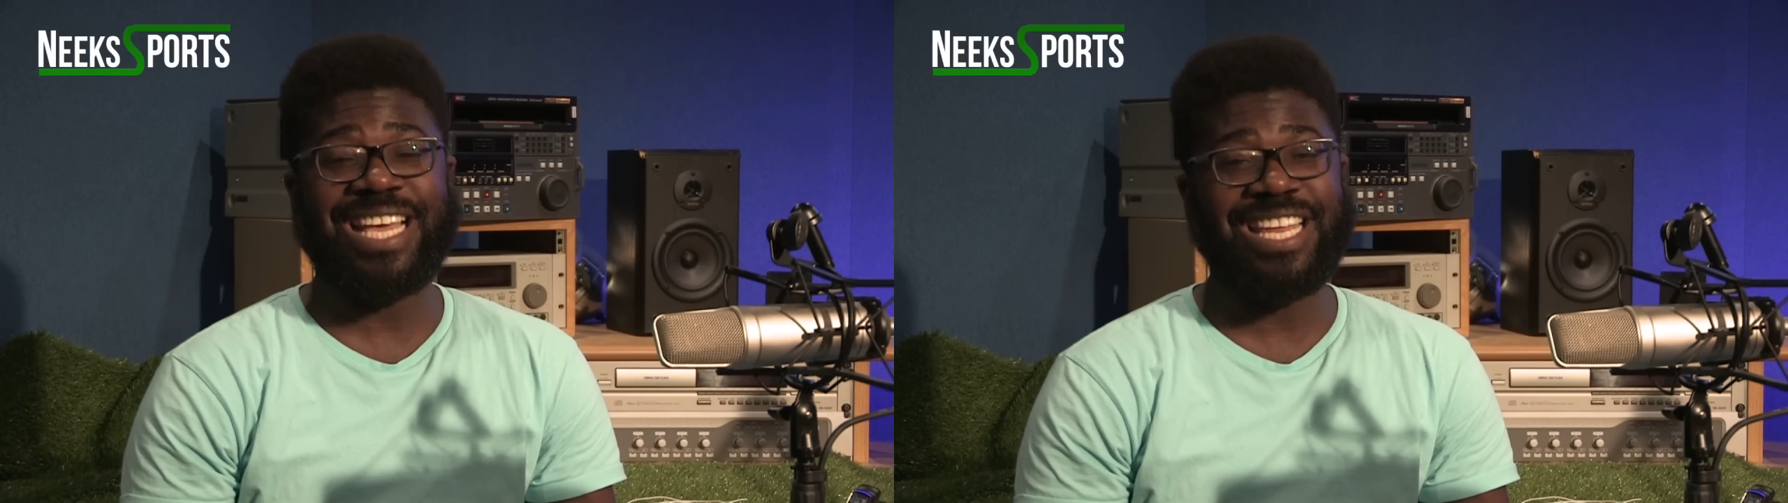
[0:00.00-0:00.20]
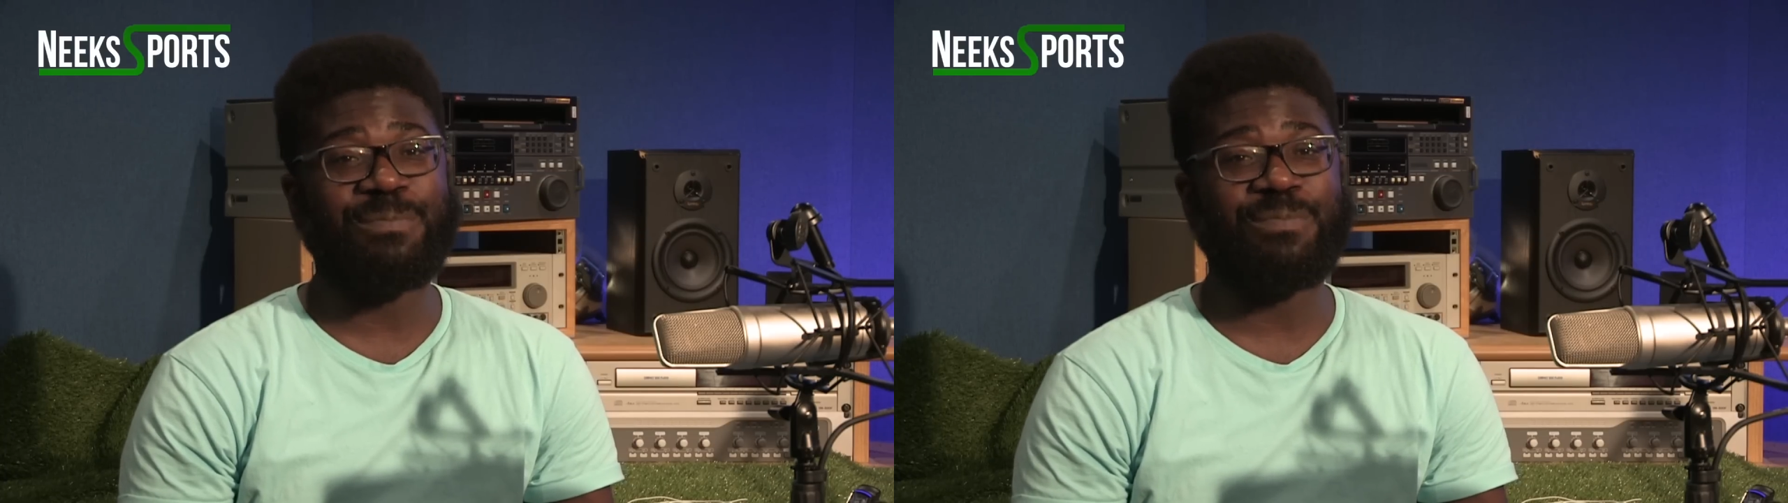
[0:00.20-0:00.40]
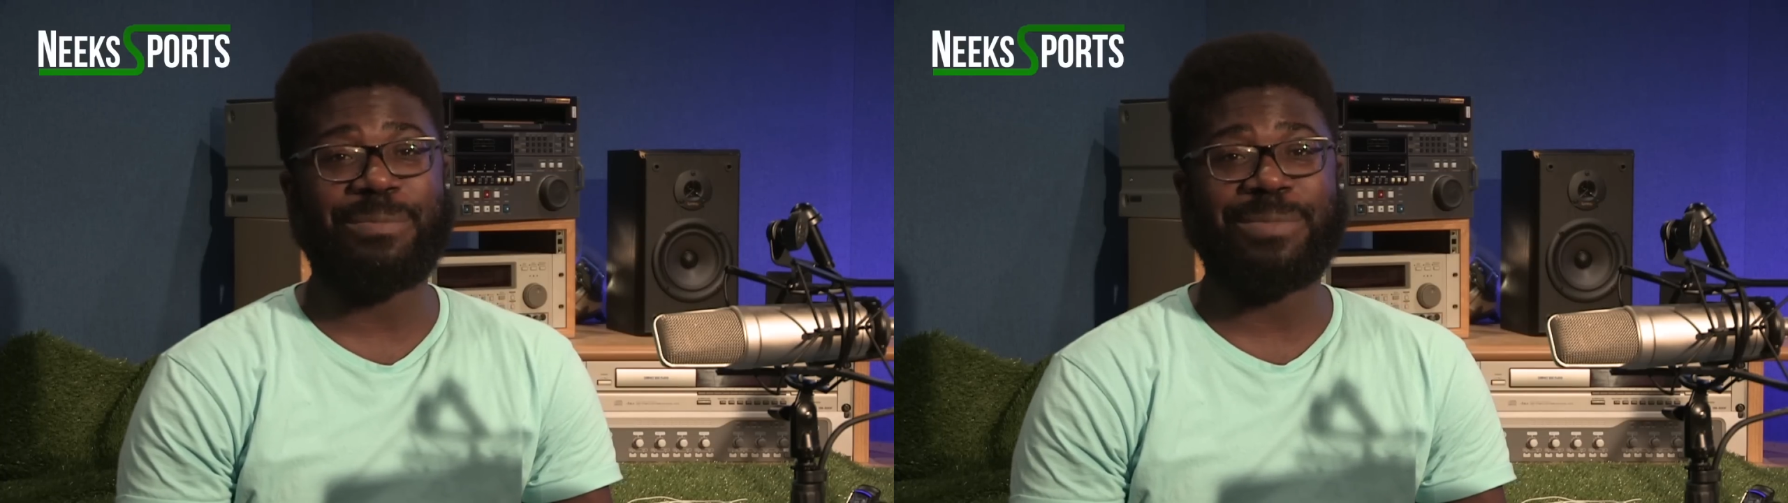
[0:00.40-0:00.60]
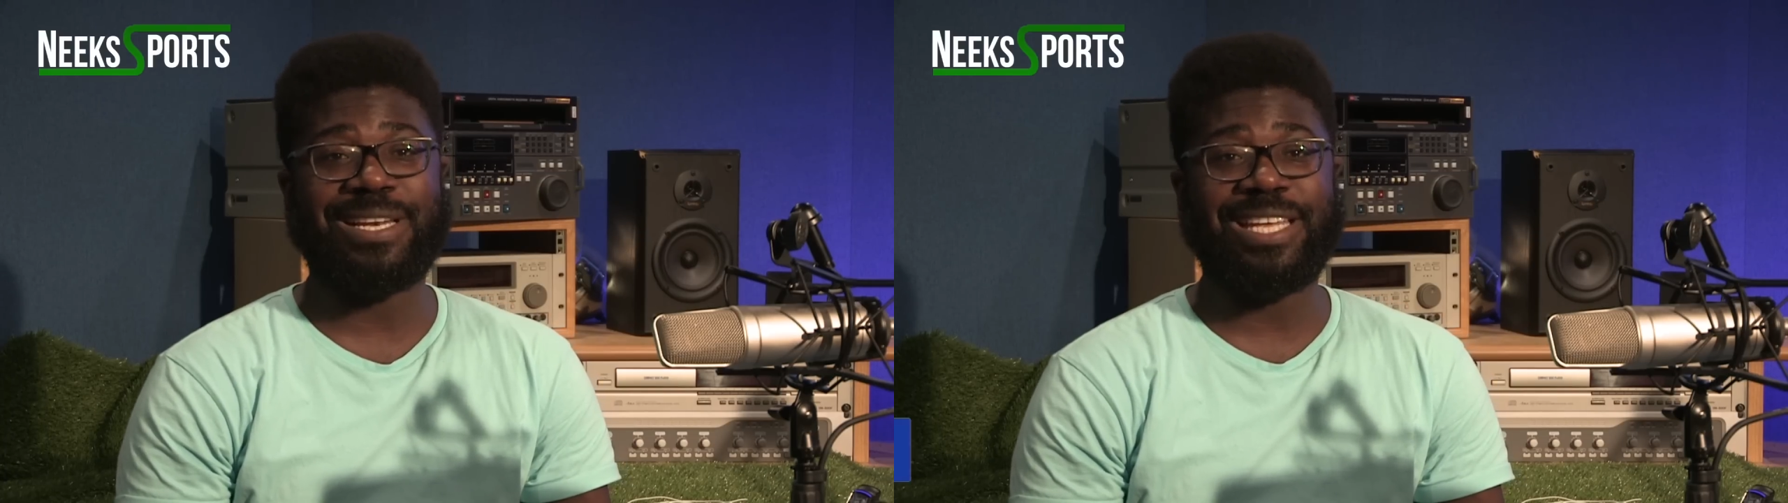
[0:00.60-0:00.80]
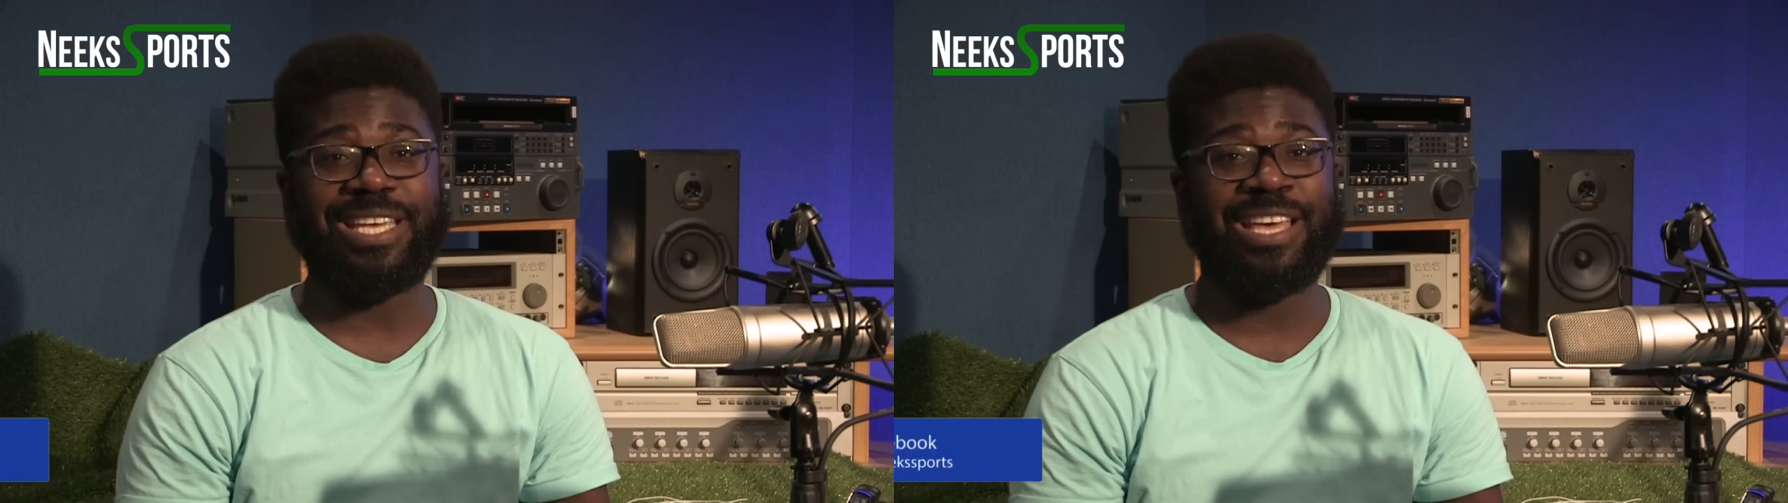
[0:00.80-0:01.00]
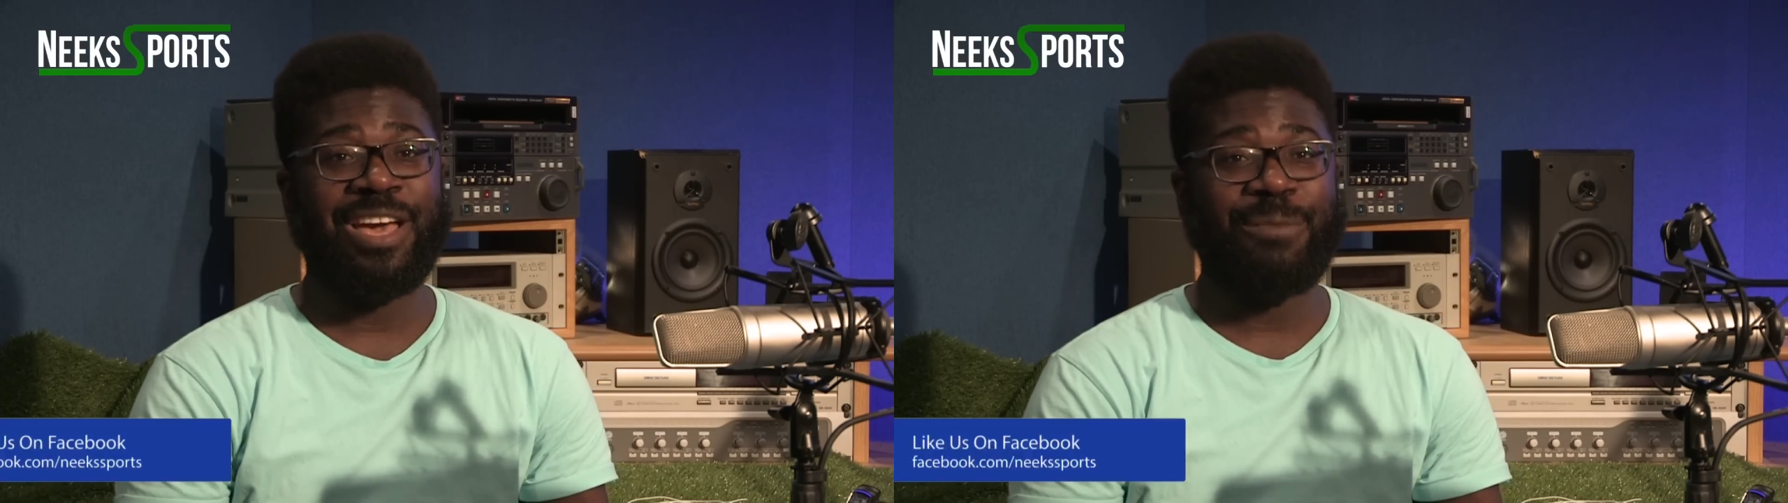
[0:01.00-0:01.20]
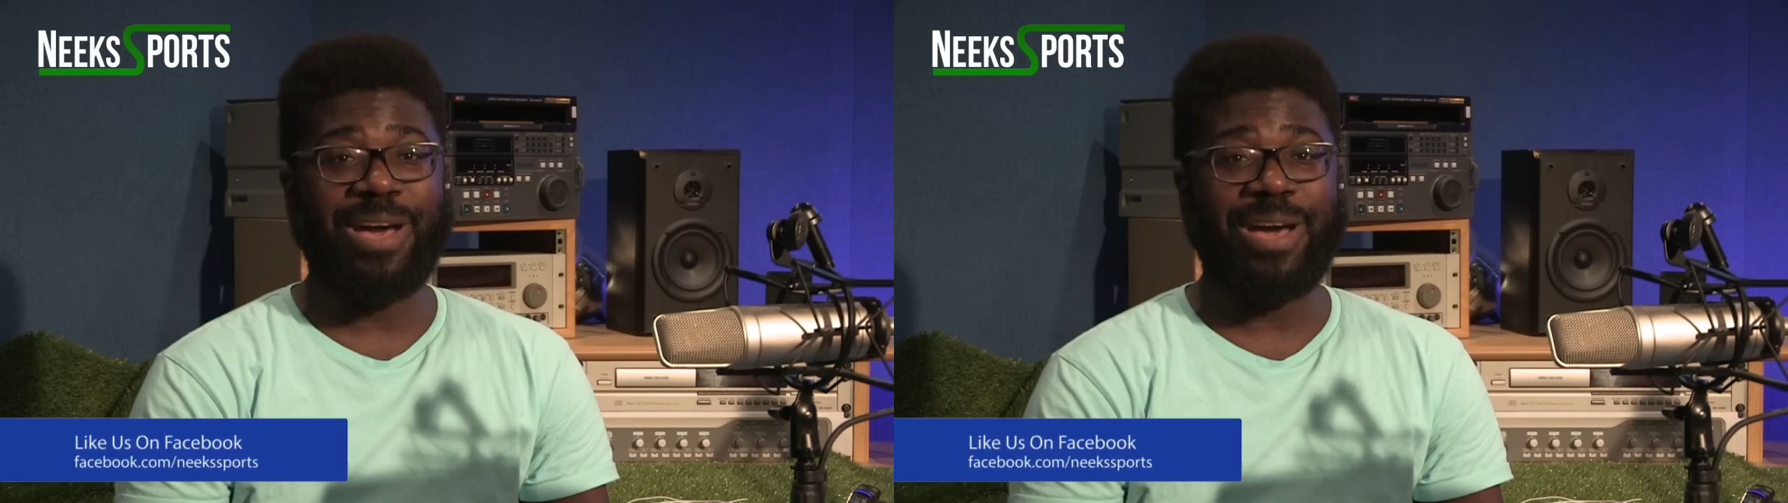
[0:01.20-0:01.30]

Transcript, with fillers: in the Premier League,